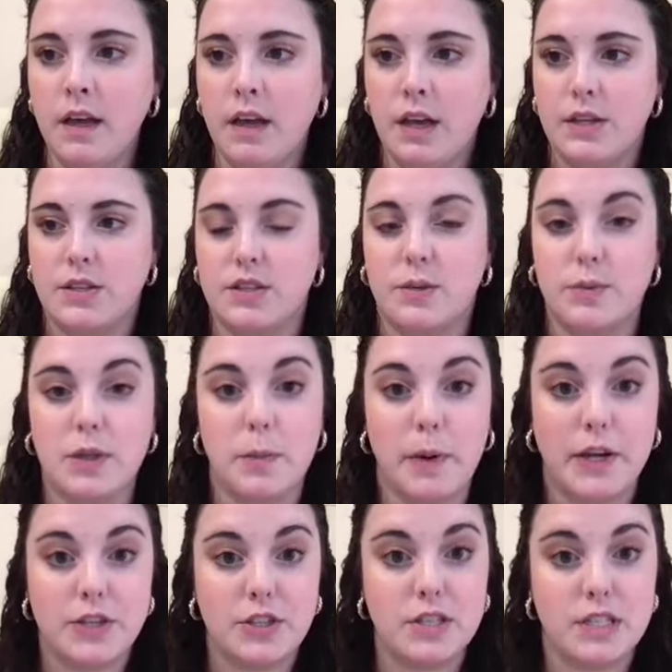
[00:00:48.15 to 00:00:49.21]
So some of the
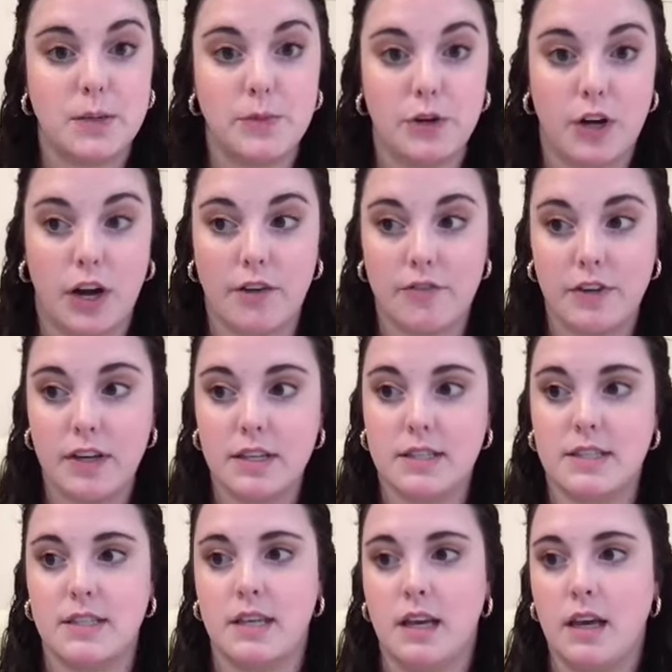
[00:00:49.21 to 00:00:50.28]
patient
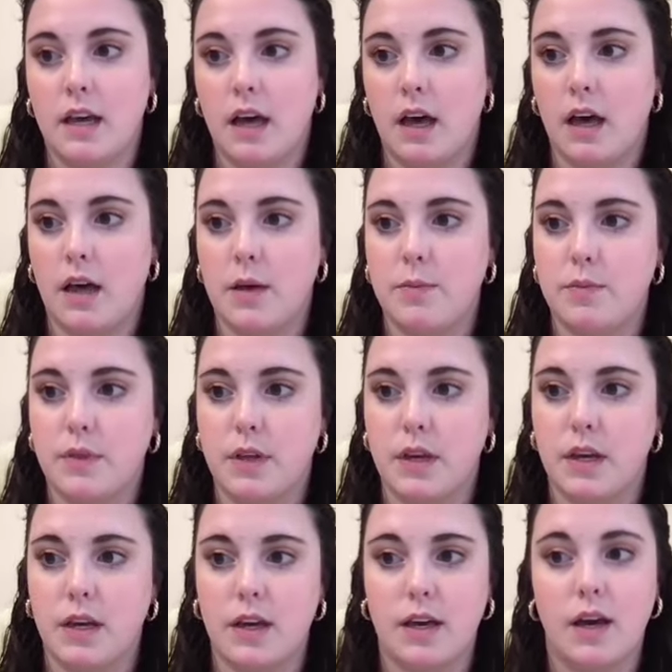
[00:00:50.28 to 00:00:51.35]
demographics.
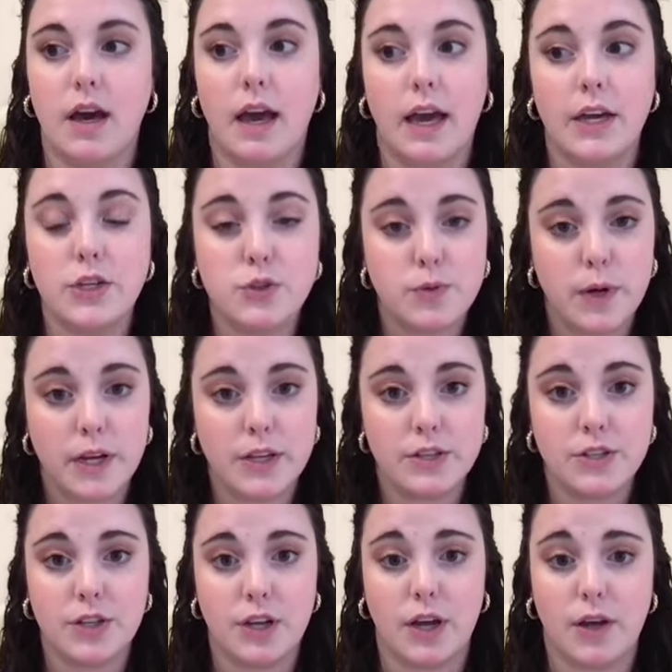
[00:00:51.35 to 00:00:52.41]
The age range
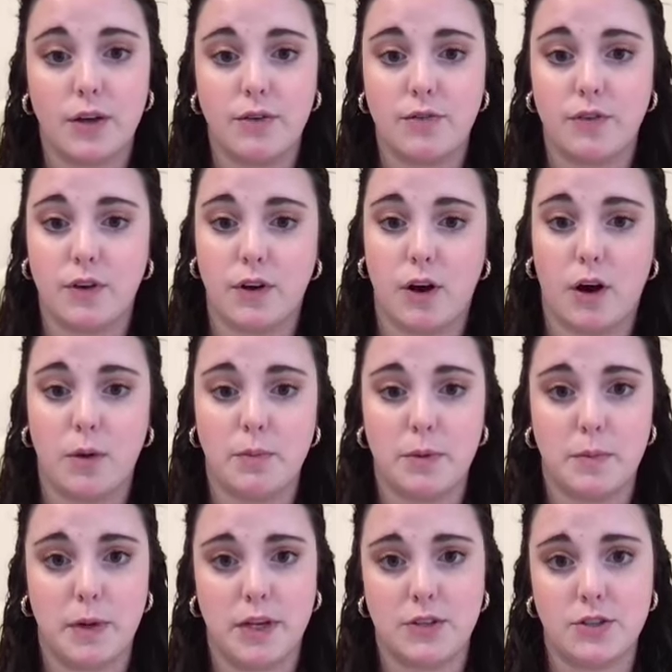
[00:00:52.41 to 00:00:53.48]
of common
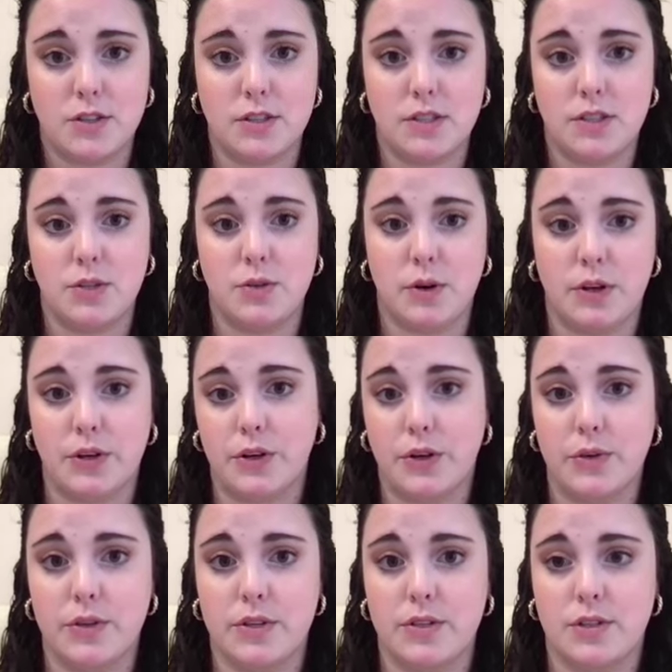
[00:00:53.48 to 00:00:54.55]
patients who undergo
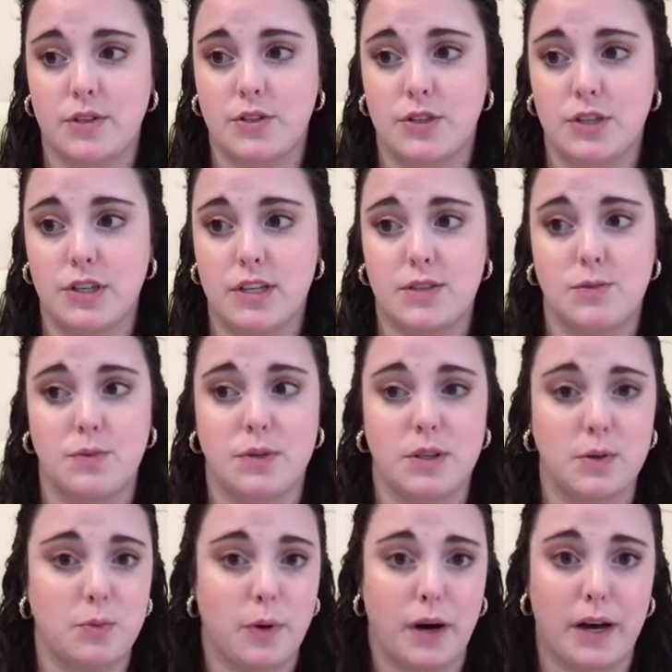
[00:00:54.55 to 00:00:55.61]
this surgery is really
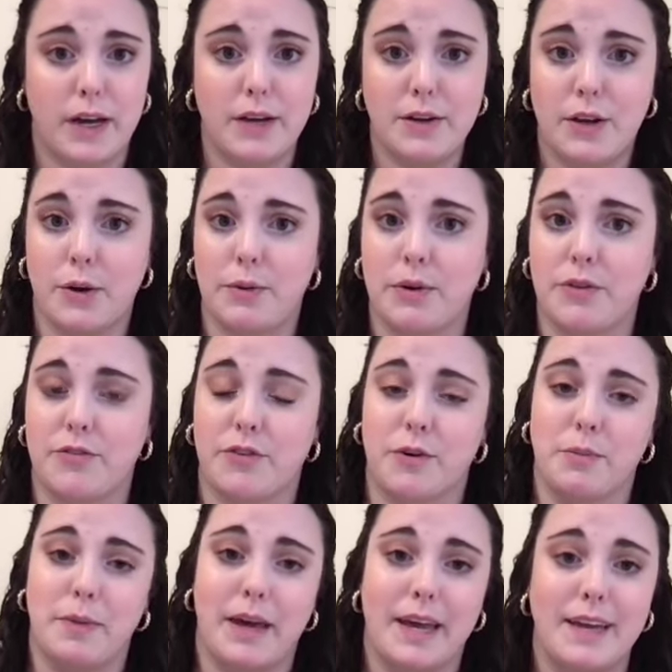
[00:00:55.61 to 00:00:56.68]
wide, going from
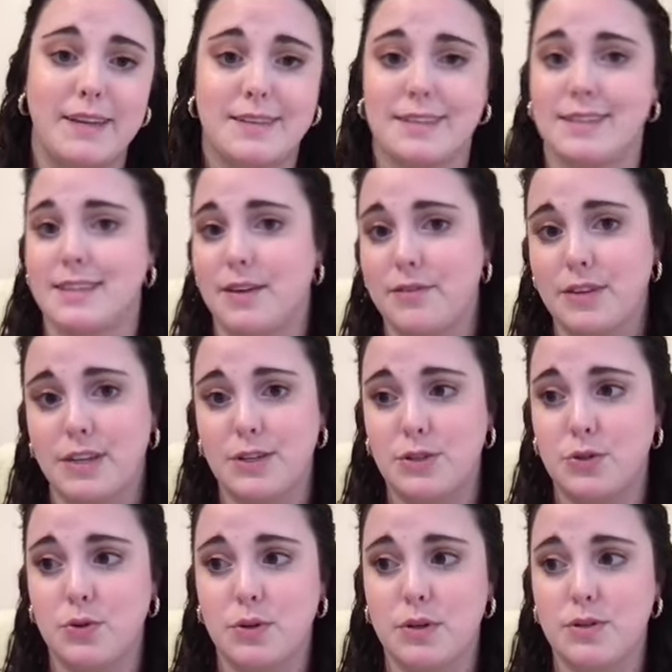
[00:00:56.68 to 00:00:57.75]
8 to 72
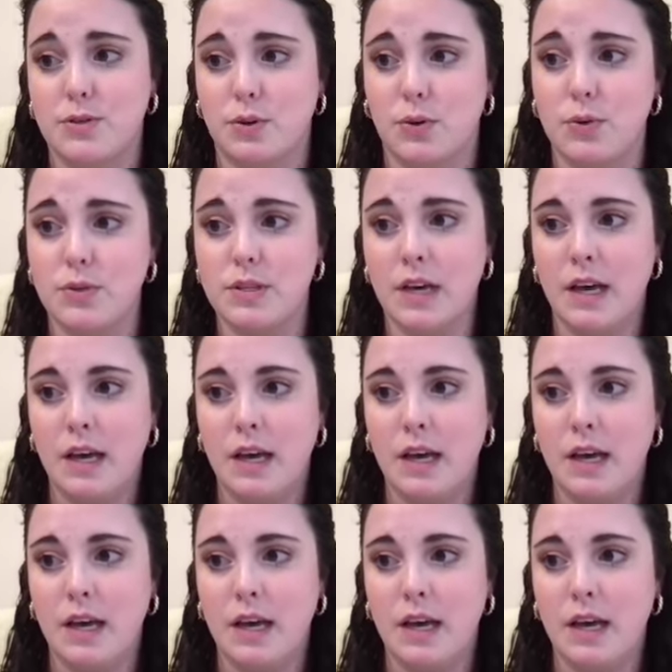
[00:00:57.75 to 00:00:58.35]
years old,